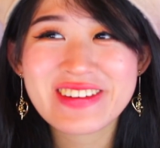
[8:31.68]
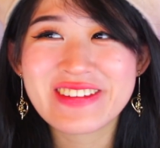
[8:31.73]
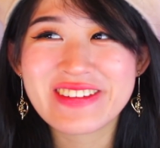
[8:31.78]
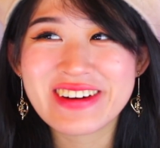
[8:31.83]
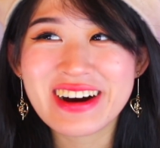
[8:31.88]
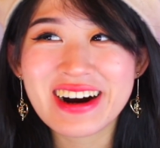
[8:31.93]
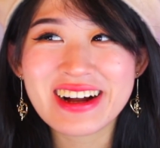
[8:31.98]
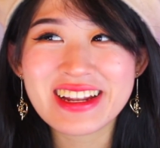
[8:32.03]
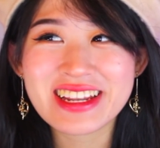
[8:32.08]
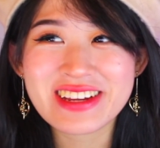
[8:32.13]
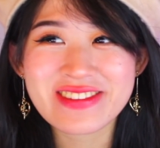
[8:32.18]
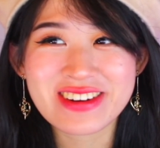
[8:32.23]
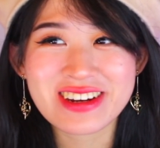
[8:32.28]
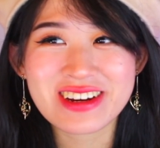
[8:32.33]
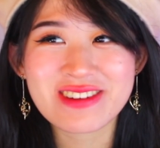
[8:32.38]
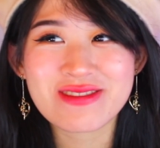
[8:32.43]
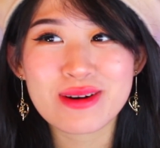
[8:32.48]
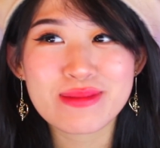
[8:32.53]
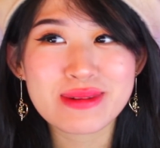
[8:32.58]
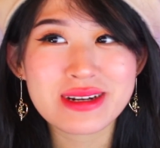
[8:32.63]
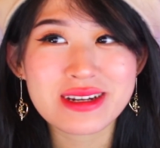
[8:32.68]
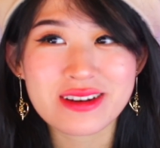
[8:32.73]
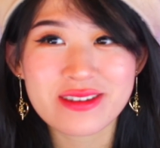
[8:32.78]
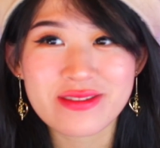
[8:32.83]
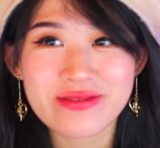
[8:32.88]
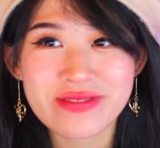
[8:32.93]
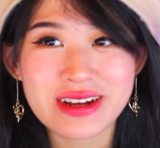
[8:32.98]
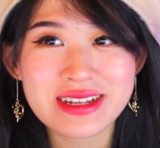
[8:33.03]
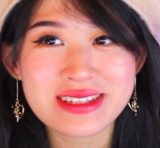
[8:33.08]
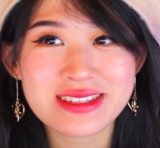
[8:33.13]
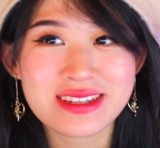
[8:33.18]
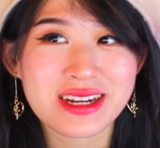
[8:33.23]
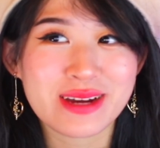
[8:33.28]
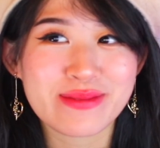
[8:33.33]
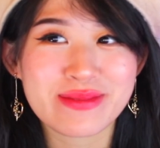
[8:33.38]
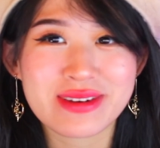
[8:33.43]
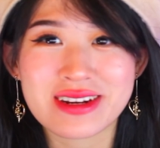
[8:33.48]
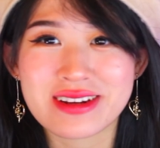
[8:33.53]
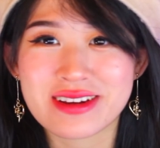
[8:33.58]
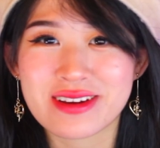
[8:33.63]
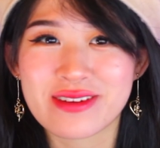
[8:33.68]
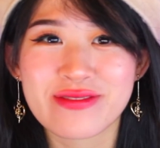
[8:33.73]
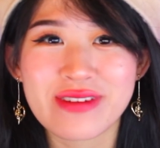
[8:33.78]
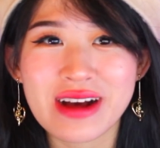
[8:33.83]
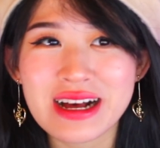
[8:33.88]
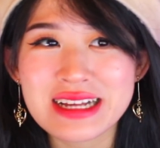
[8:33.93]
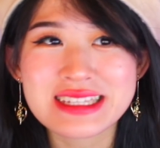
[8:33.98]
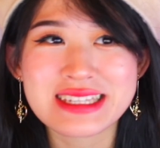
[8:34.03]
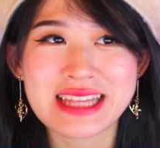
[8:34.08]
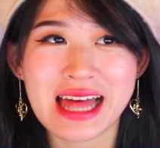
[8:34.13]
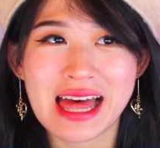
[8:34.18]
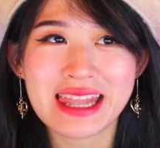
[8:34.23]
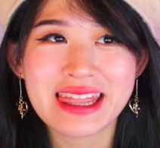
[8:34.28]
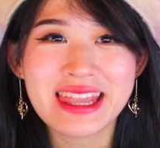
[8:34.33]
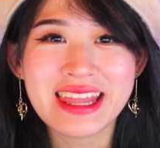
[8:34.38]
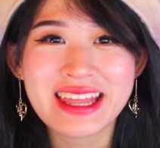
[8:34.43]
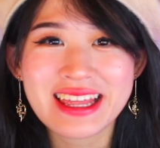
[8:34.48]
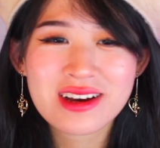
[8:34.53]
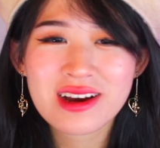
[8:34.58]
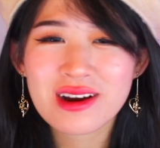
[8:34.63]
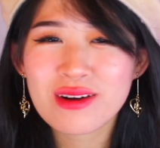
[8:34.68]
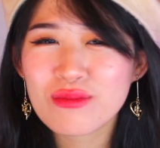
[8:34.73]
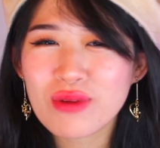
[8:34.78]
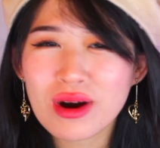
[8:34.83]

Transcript: Well, if you don't want me to confess, then I'm gonna confess then.